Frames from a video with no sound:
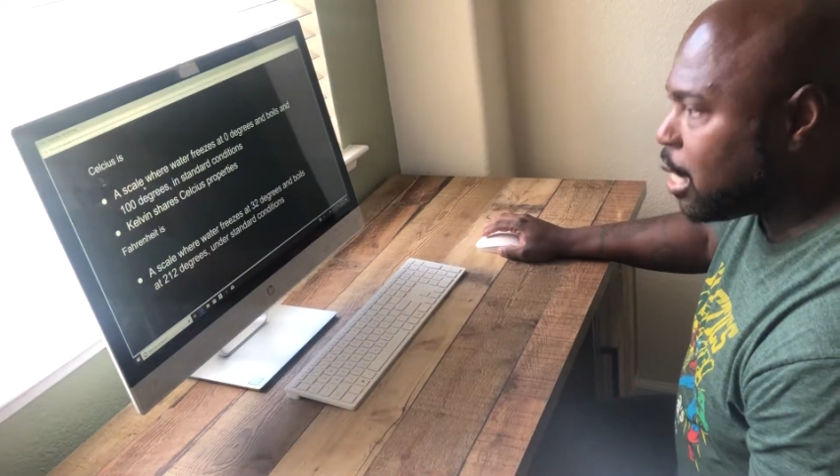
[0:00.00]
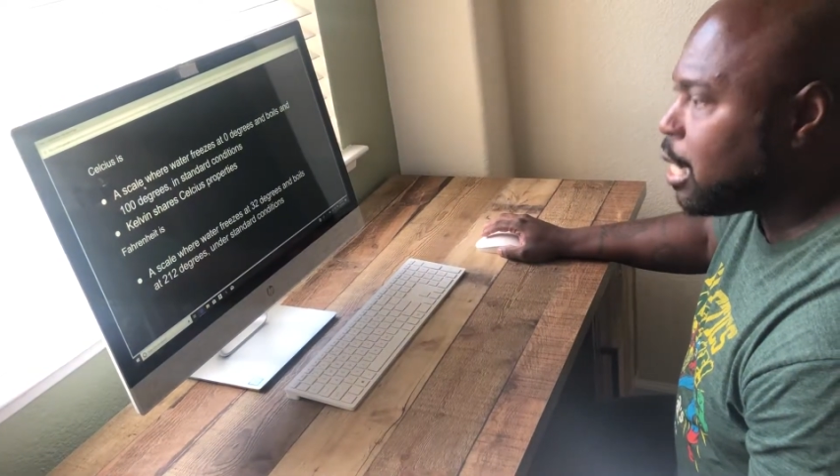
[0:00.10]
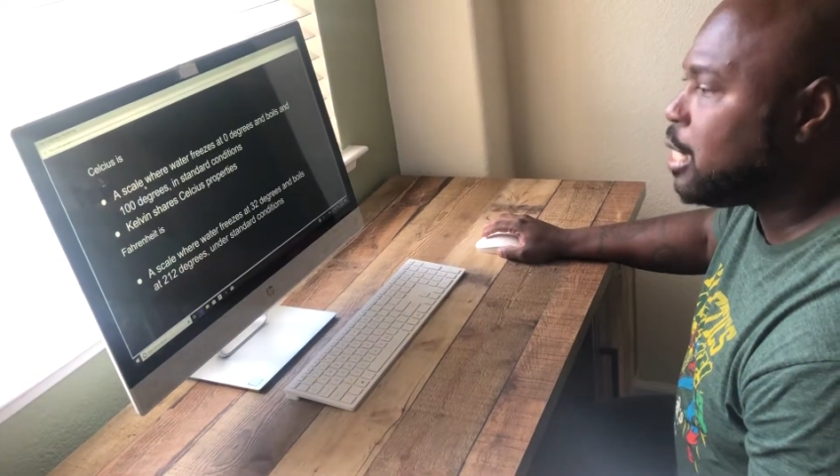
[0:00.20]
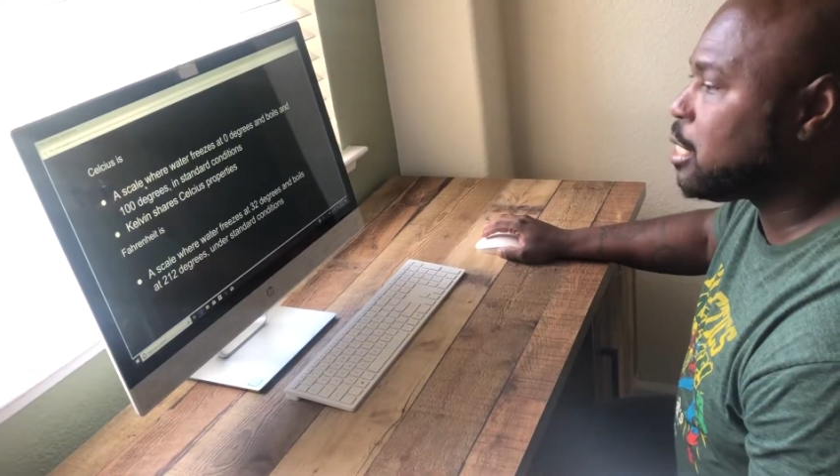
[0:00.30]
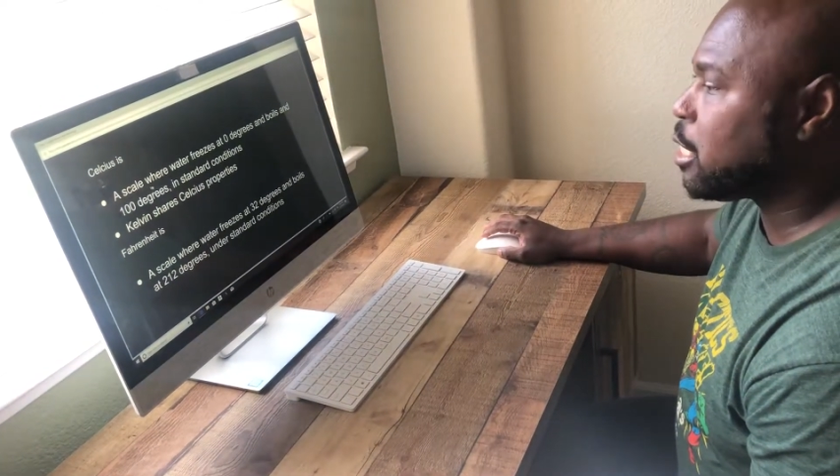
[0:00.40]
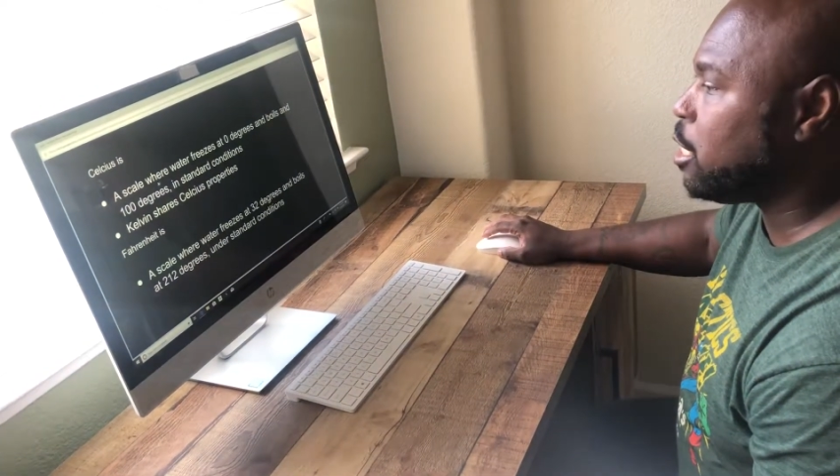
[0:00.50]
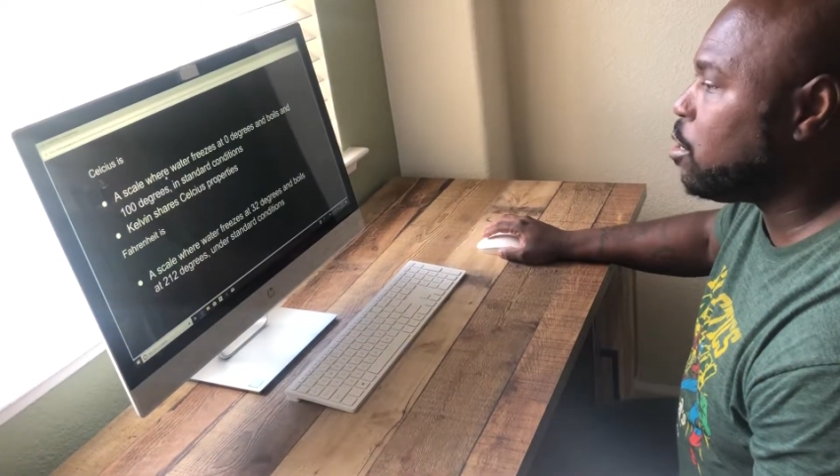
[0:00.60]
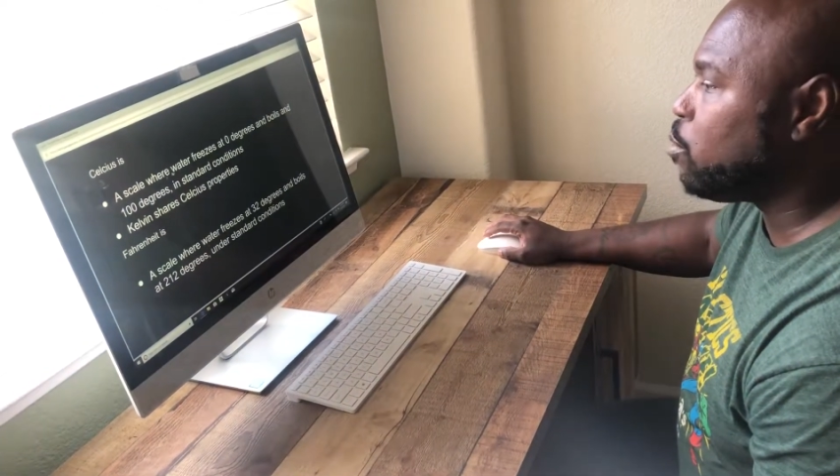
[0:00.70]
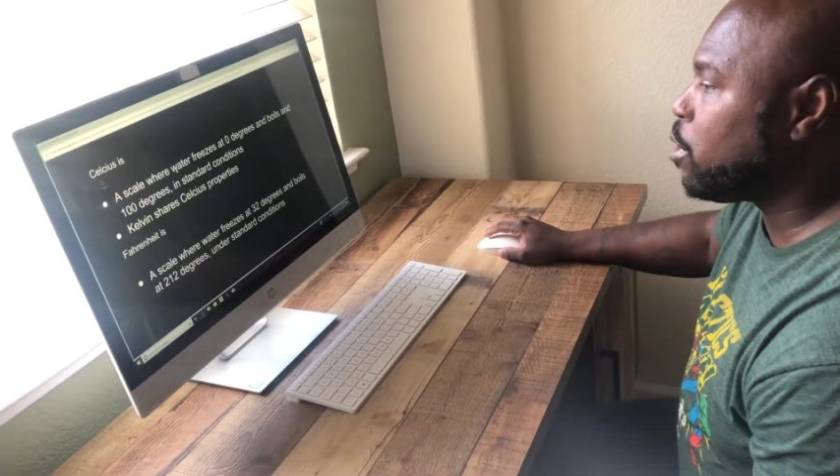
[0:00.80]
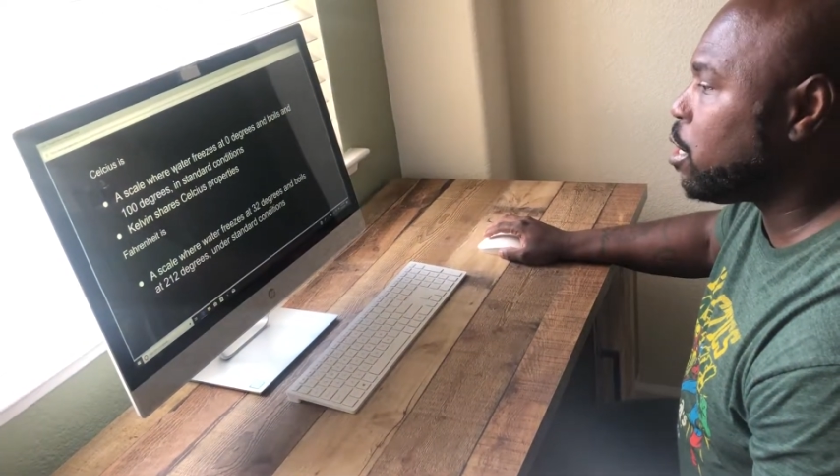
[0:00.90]
a
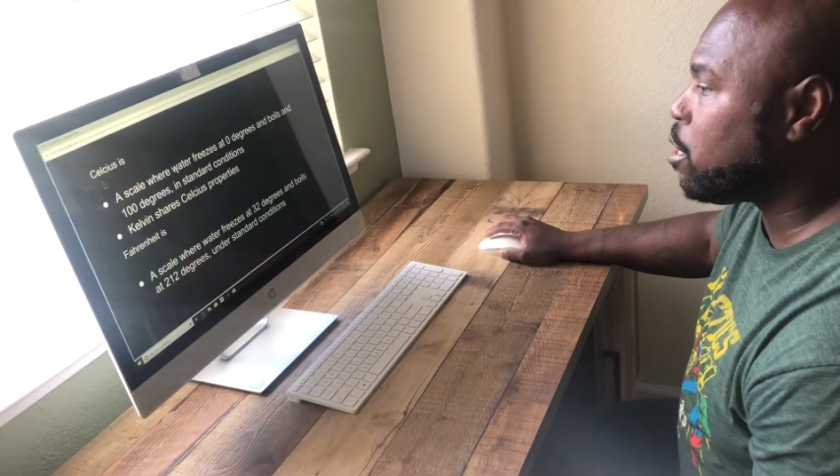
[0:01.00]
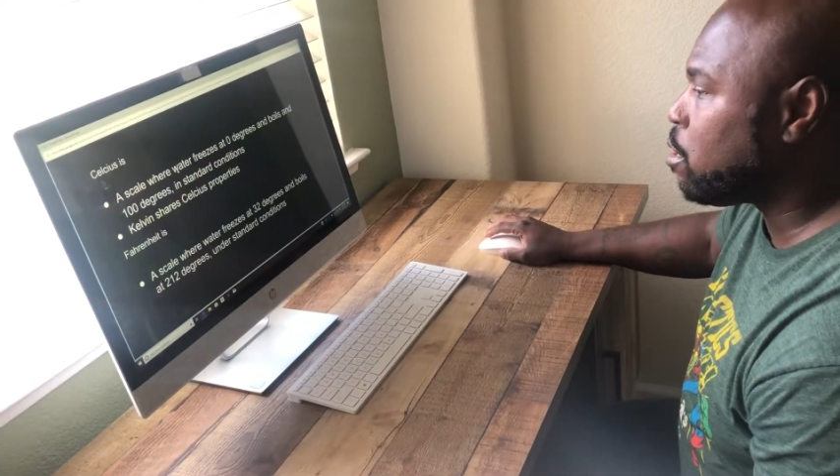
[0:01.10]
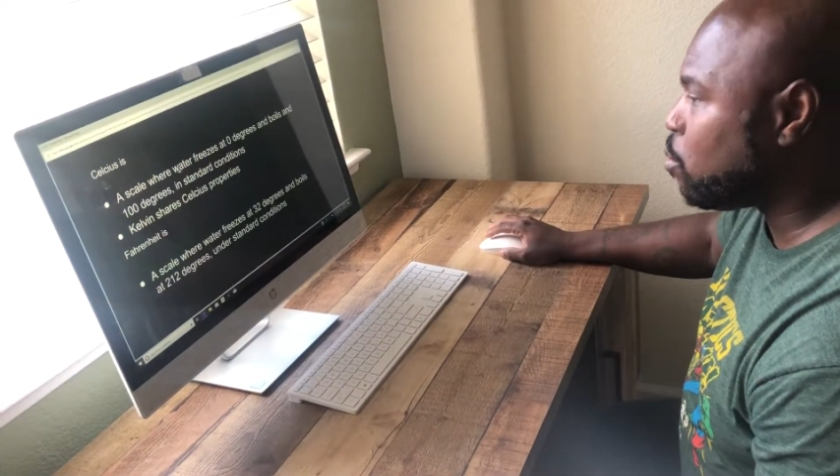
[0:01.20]
scale where